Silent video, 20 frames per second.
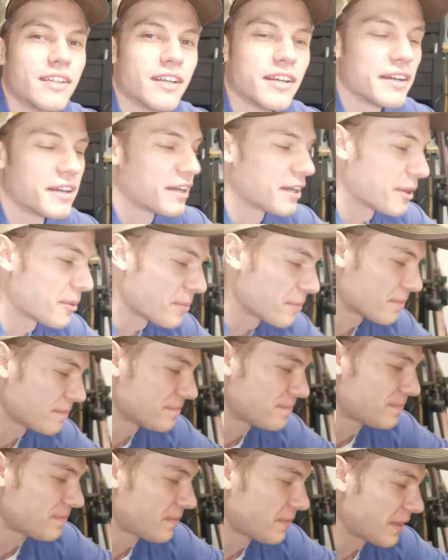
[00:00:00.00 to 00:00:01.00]
I'll
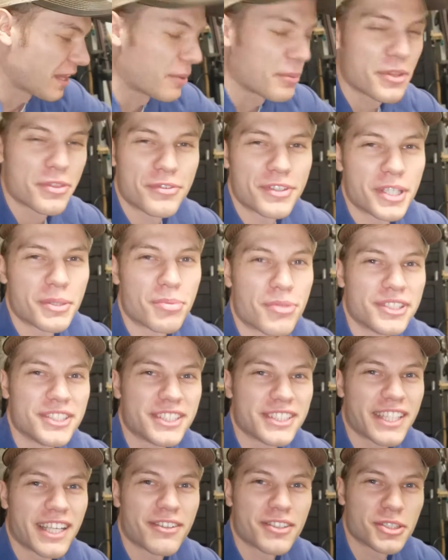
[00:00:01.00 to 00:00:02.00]
be 3D
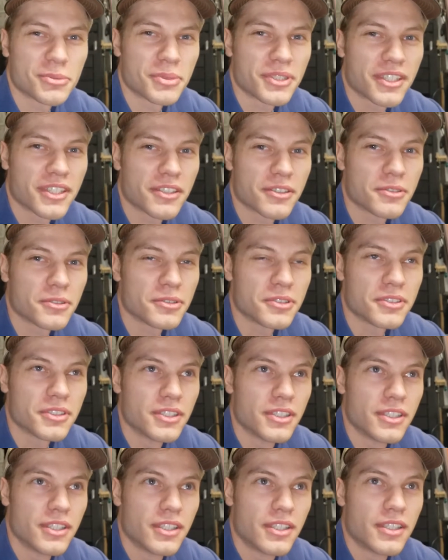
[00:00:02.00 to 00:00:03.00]
printing that, which would be kind of cool,
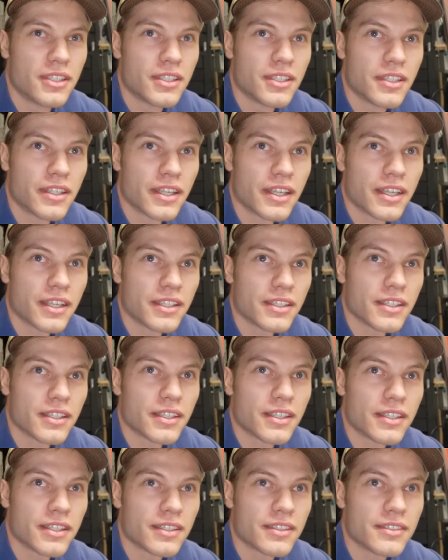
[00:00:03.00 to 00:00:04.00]
and
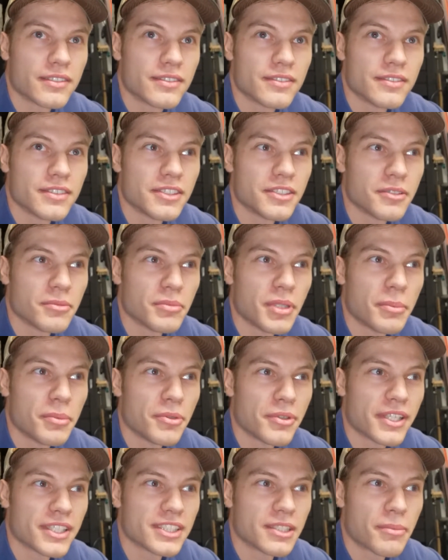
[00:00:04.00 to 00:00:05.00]
you know, maybe
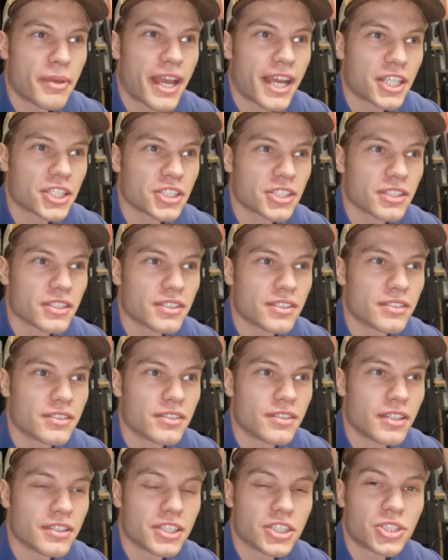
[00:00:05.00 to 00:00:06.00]
we'll get some action
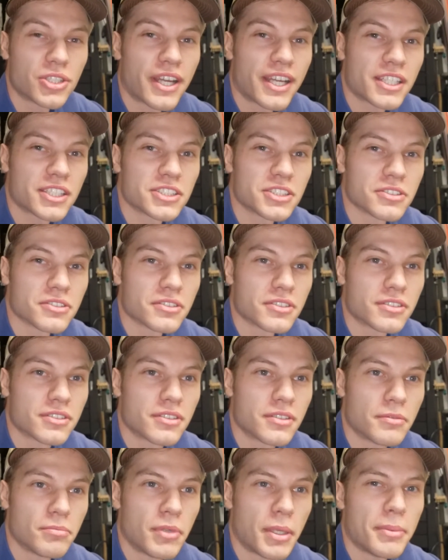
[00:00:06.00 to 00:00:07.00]
on the track soon.
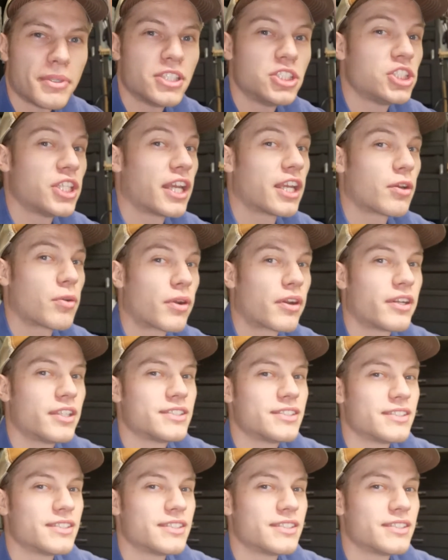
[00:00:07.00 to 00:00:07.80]
Maybe in January,